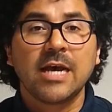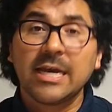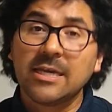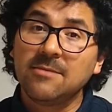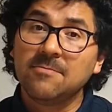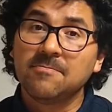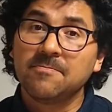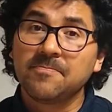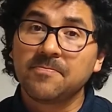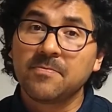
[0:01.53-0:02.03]

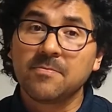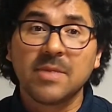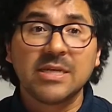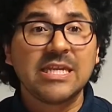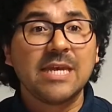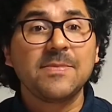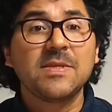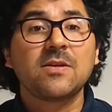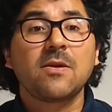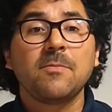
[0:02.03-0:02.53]
Hi, my
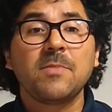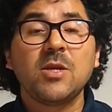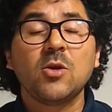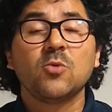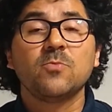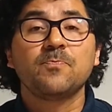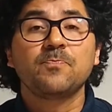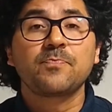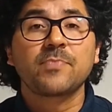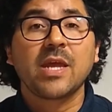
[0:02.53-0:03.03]
name is
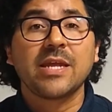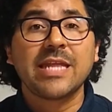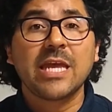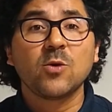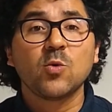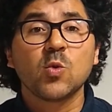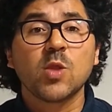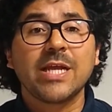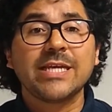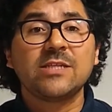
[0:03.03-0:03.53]
Ramiro, and I
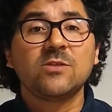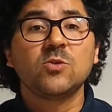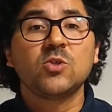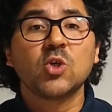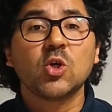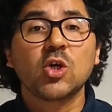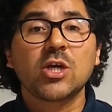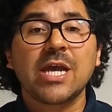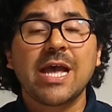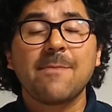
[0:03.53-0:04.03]
would like to
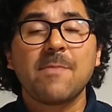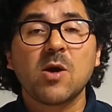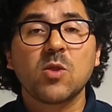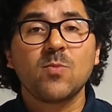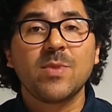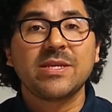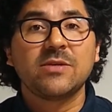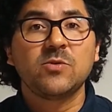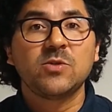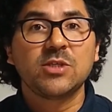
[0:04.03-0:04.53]
talk
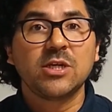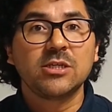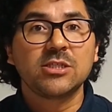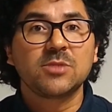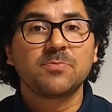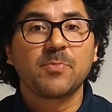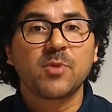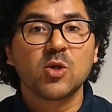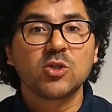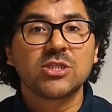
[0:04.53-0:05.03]
about my
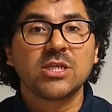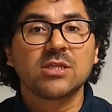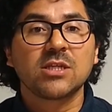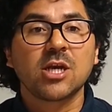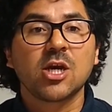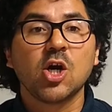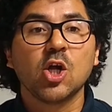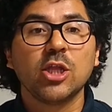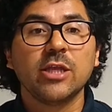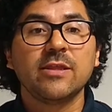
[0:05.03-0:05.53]
research
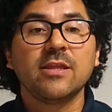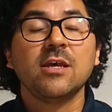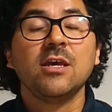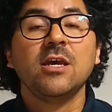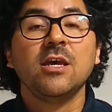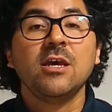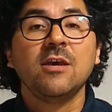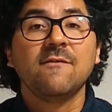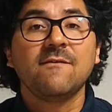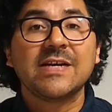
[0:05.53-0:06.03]
project called
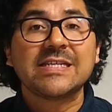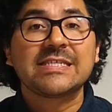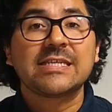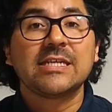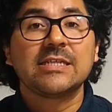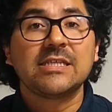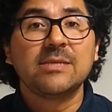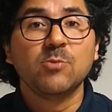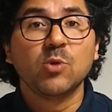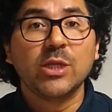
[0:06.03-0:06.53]

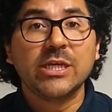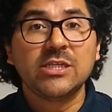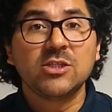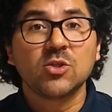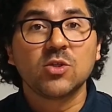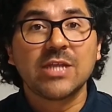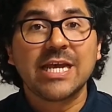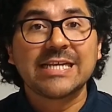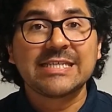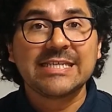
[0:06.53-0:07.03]
Fast
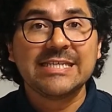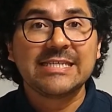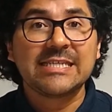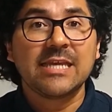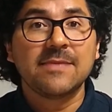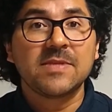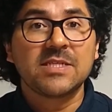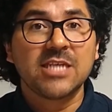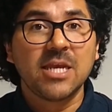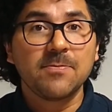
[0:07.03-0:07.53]
Simulation
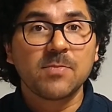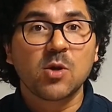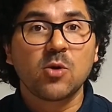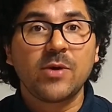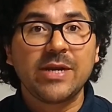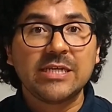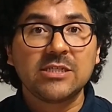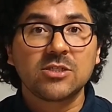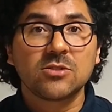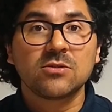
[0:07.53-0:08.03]
Assisted Shape
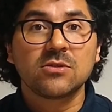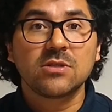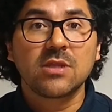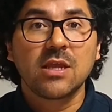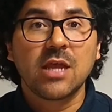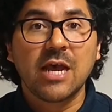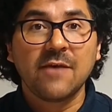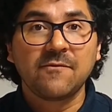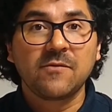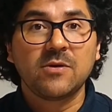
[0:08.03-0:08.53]
Correction
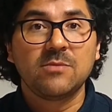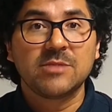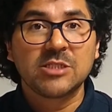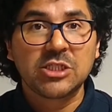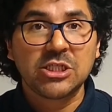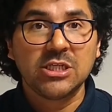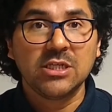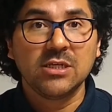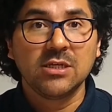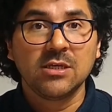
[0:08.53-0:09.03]
After
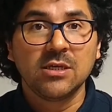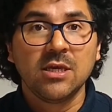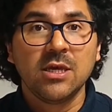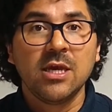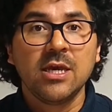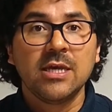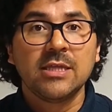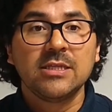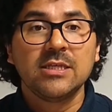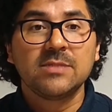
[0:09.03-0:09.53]
Machine.
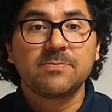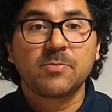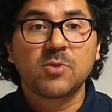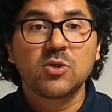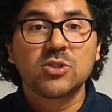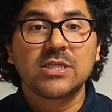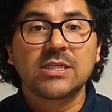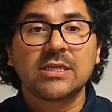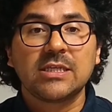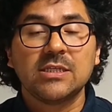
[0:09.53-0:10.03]
This
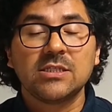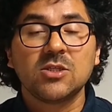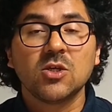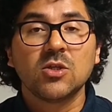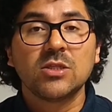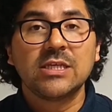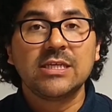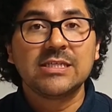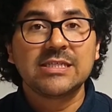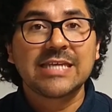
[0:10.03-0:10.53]
project is
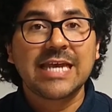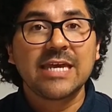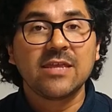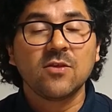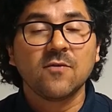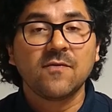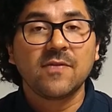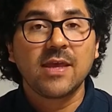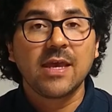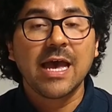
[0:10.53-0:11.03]
done
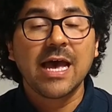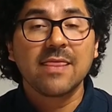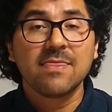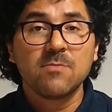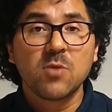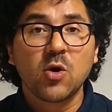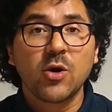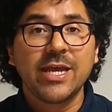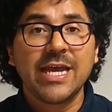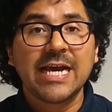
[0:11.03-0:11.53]
inside of the
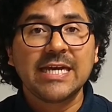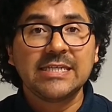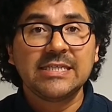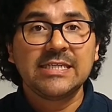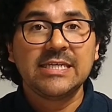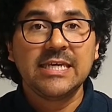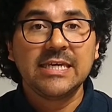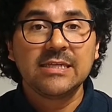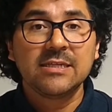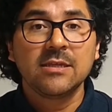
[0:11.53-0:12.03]
AdMoRe
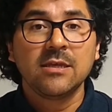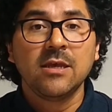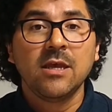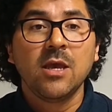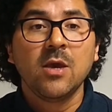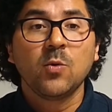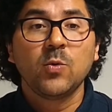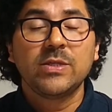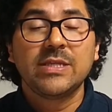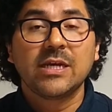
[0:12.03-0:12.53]
ITN
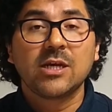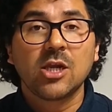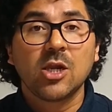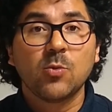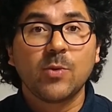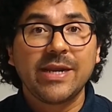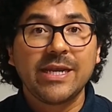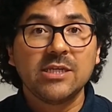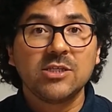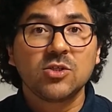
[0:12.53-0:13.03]
with the
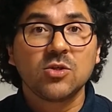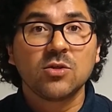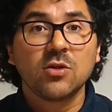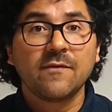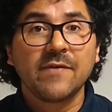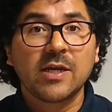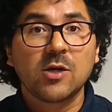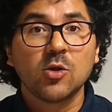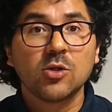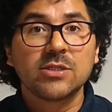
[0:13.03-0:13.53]
collaboration
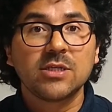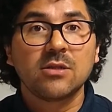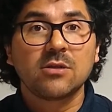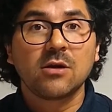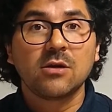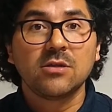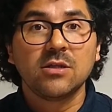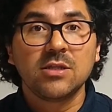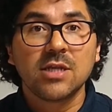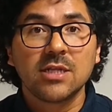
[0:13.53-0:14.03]
of the École
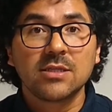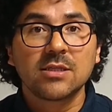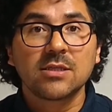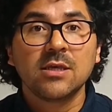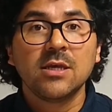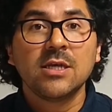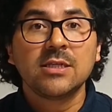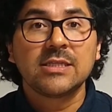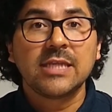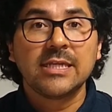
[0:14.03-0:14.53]
Centrale de Nantes,
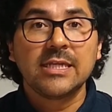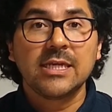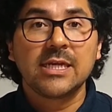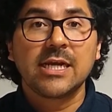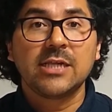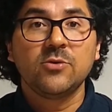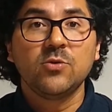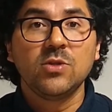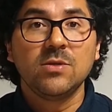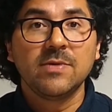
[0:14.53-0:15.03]

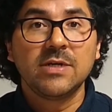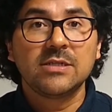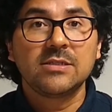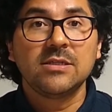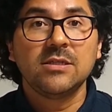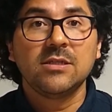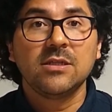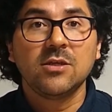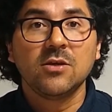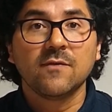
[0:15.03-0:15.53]
Technical
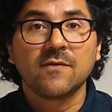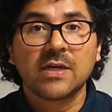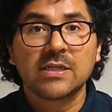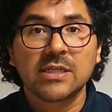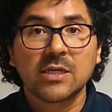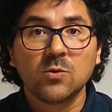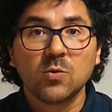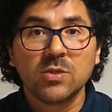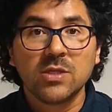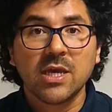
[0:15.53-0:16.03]
University of
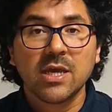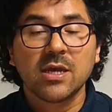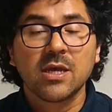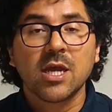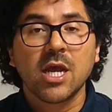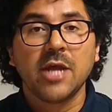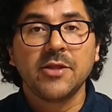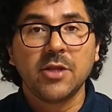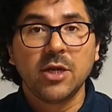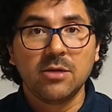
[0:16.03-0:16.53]
Catalonia,
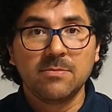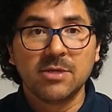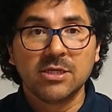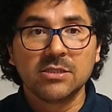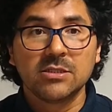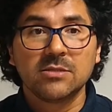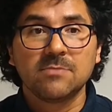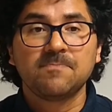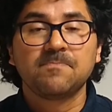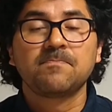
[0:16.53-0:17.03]
and
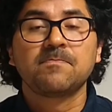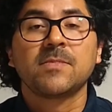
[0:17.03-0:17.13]
Airbus.